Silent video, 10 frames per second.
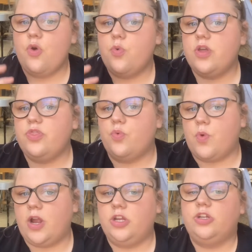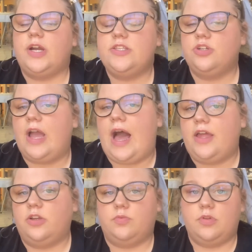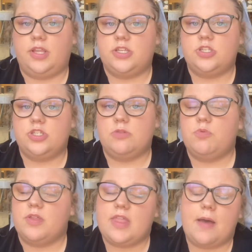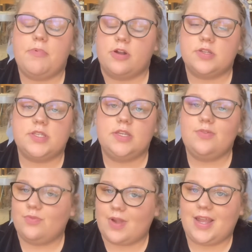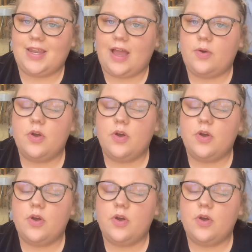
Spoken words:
with where you guys are at in your relationship with that person right now.